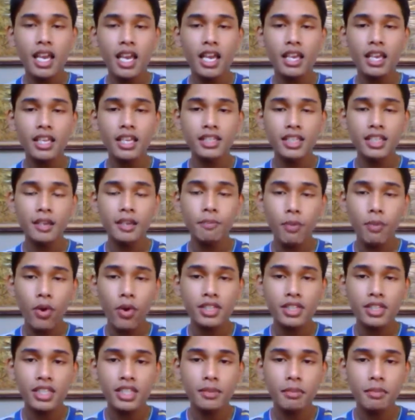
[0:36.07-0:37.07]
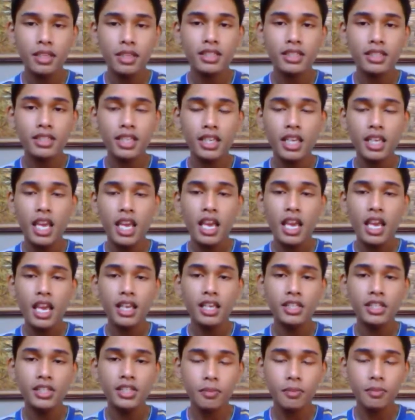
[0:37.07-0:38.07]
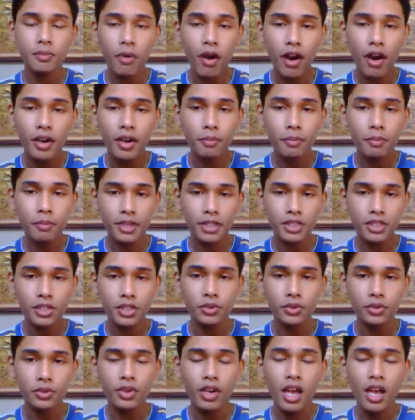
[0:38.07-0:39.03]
is approximately e to the power 2.